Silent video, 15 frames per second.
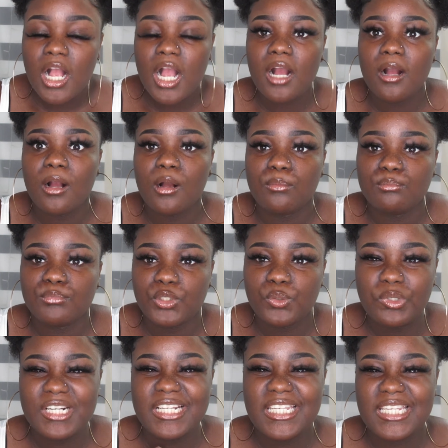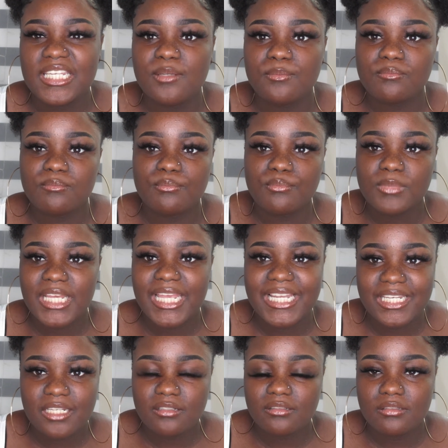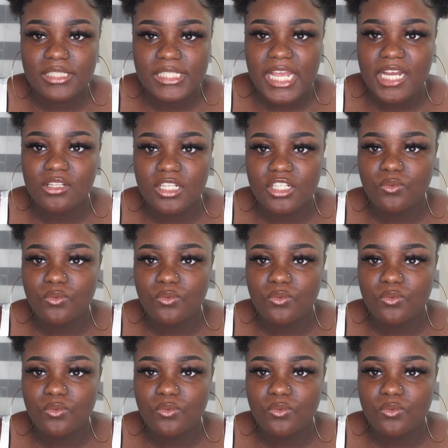You want to keep it down there.